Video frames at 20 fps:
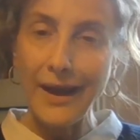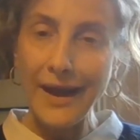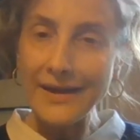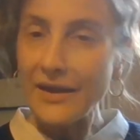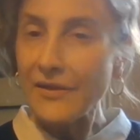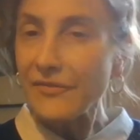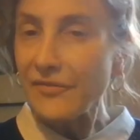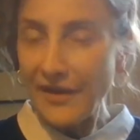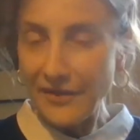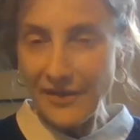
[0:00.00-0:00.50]

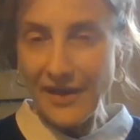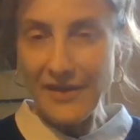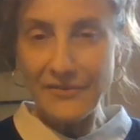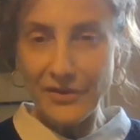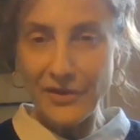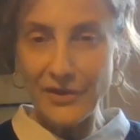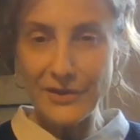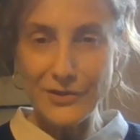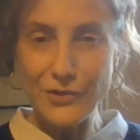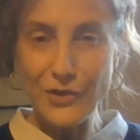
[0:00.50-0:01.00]
And I found
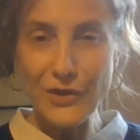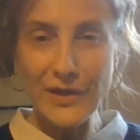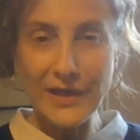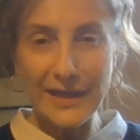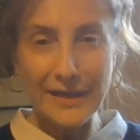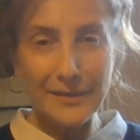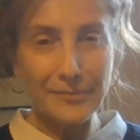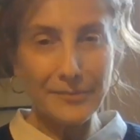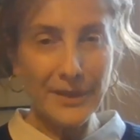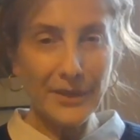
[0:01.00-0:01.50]
that very
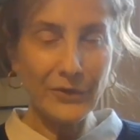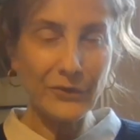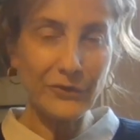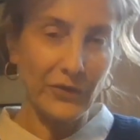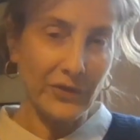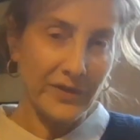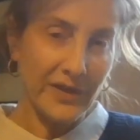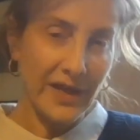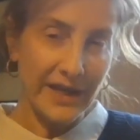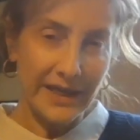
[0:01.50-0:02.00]
intriguing,
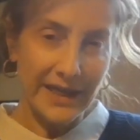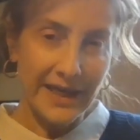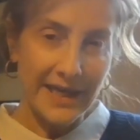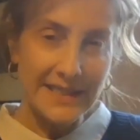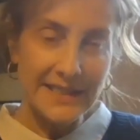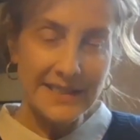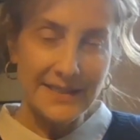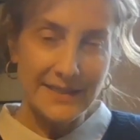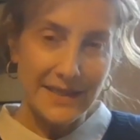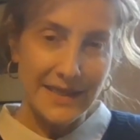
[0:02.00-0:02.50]
because in that
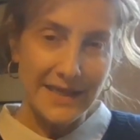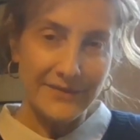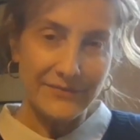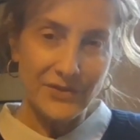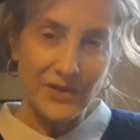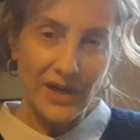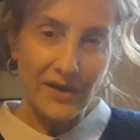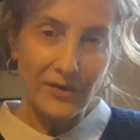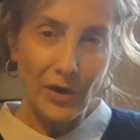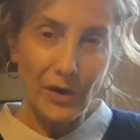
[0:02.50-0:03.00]
case,
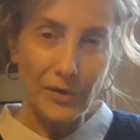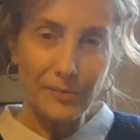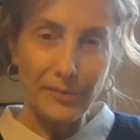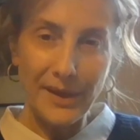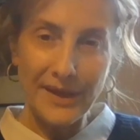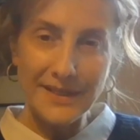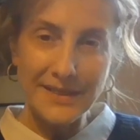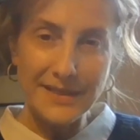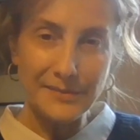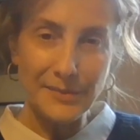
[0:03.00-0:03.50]
if
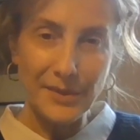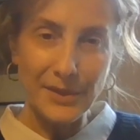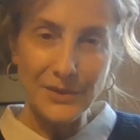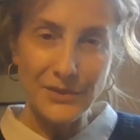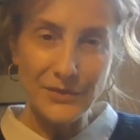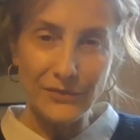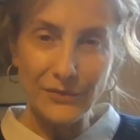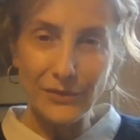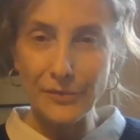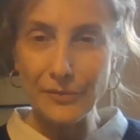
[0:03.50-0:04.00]
Gerard painted
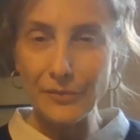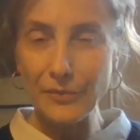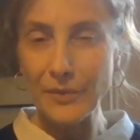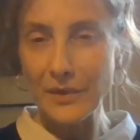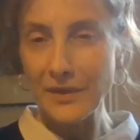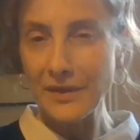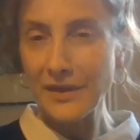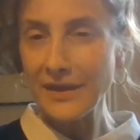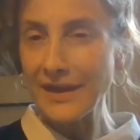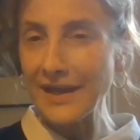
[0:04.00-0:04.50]
most of them,